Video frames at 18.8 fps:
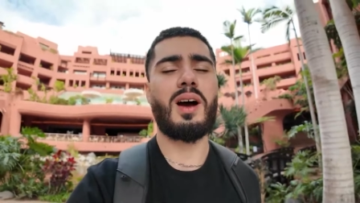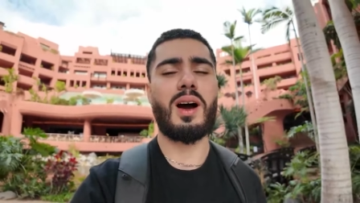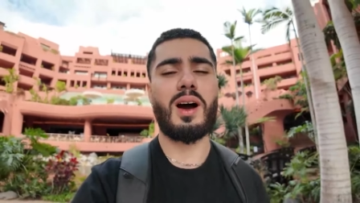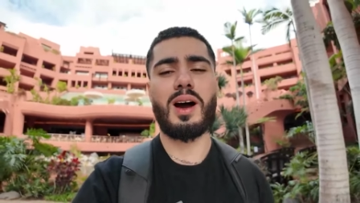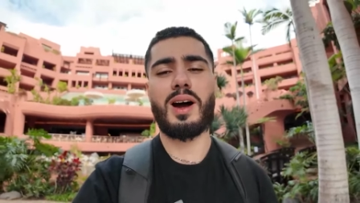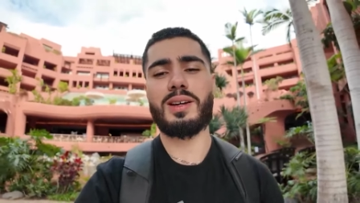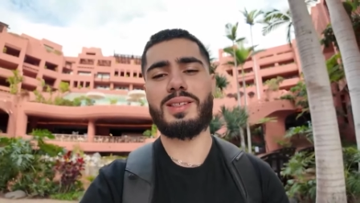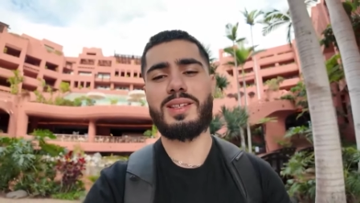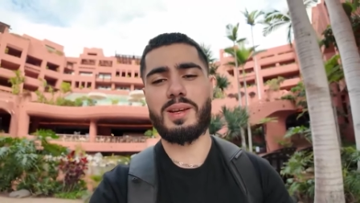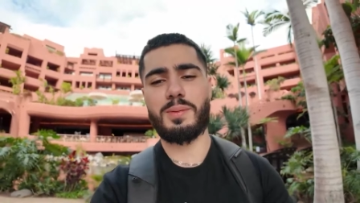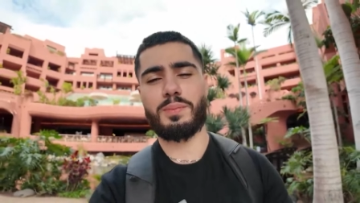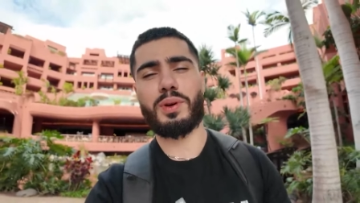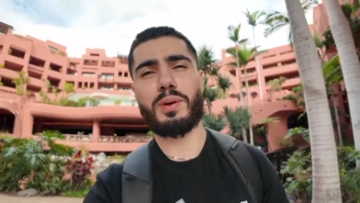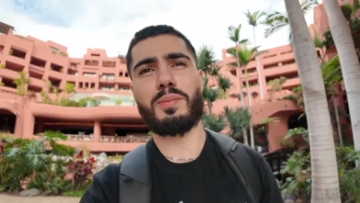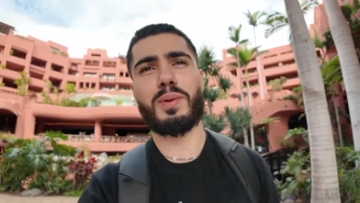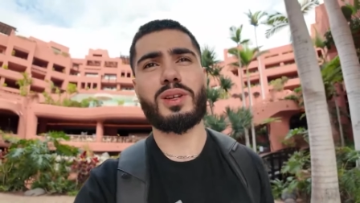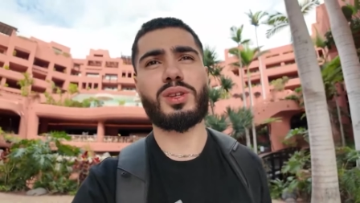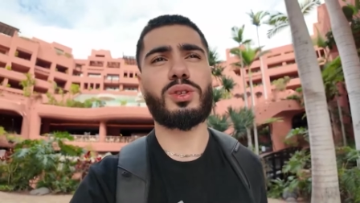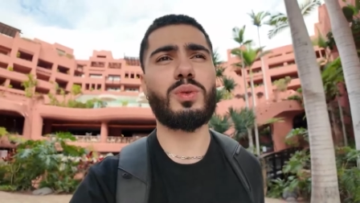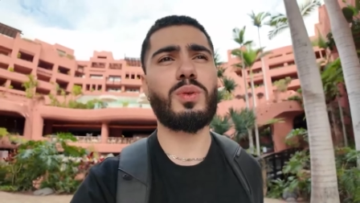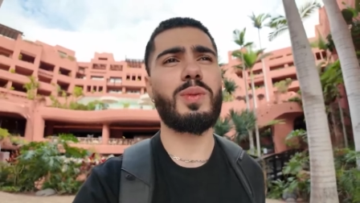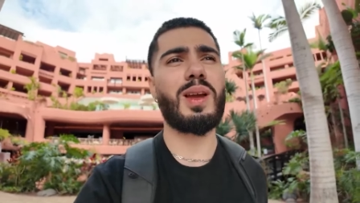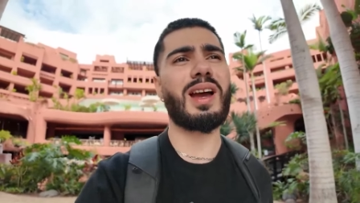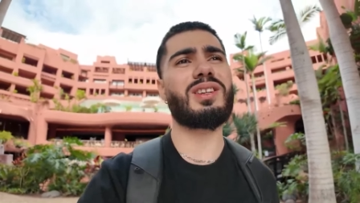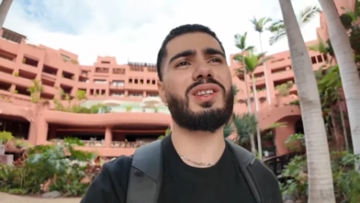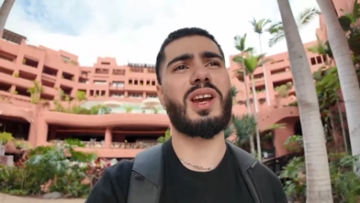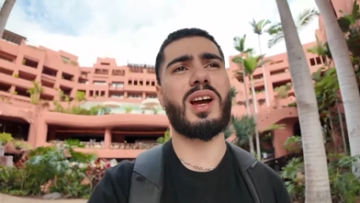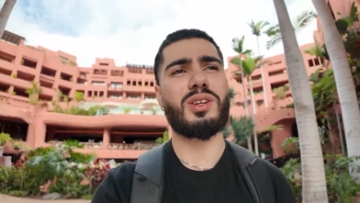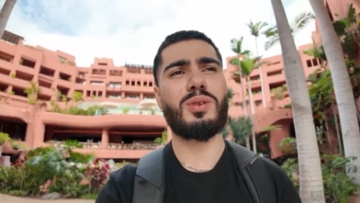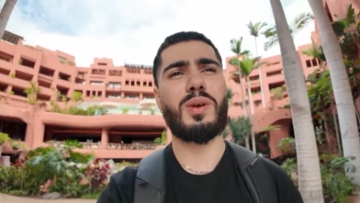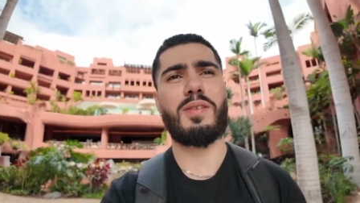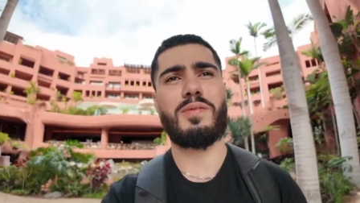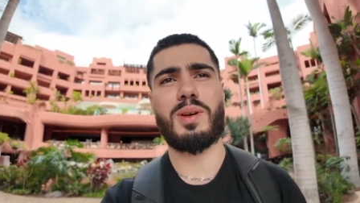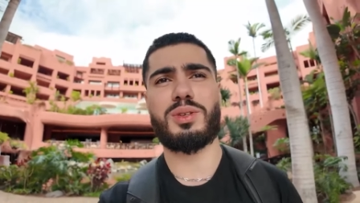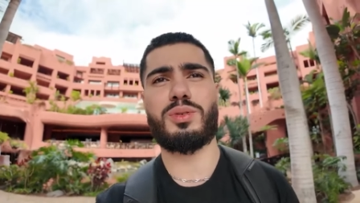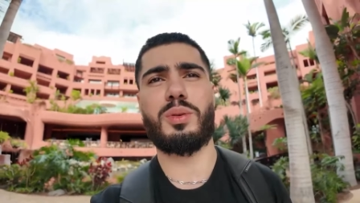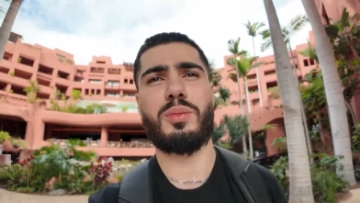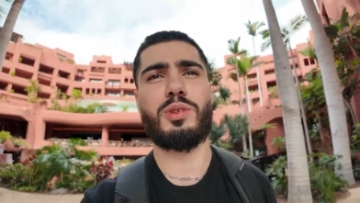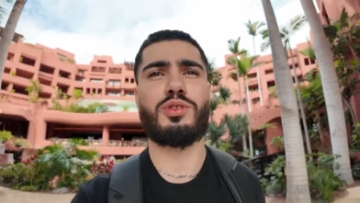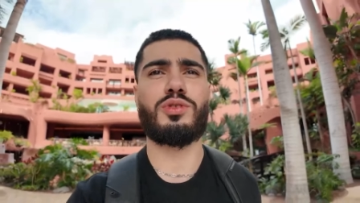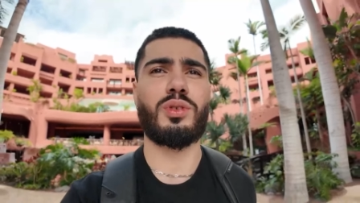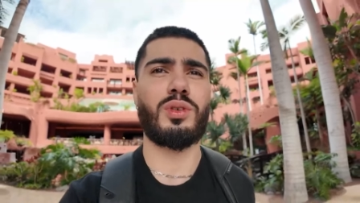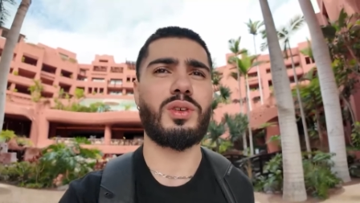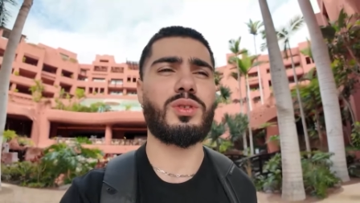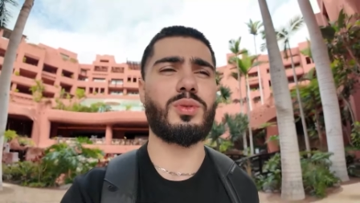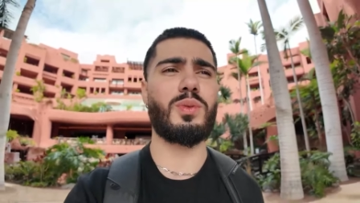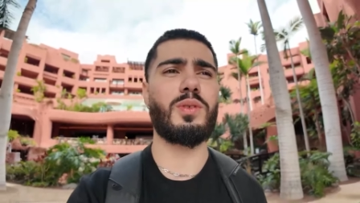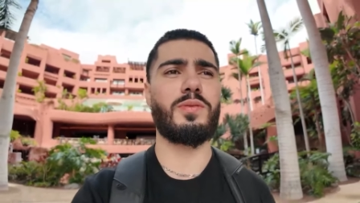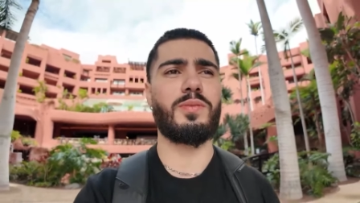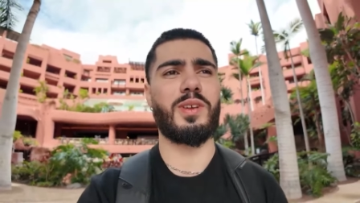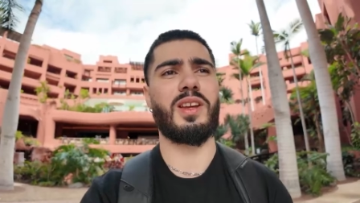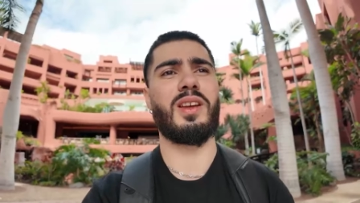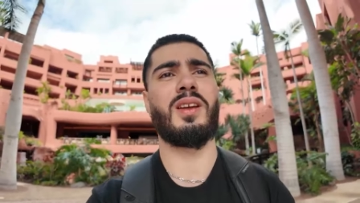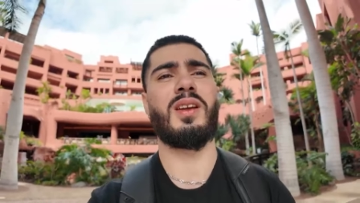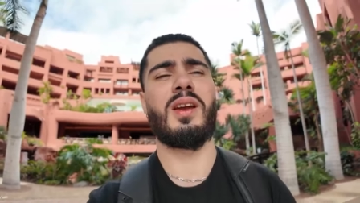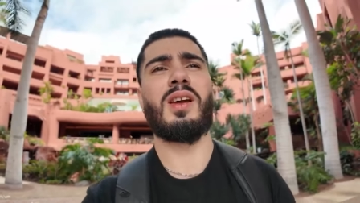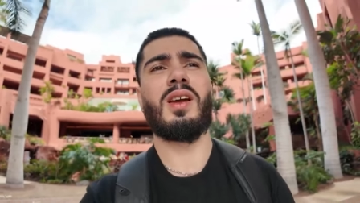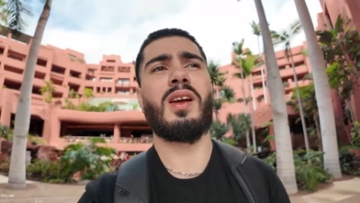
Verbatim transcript: Ah, oh, I didn't bring my swimming. Actually, I do have my swimming trunks with me.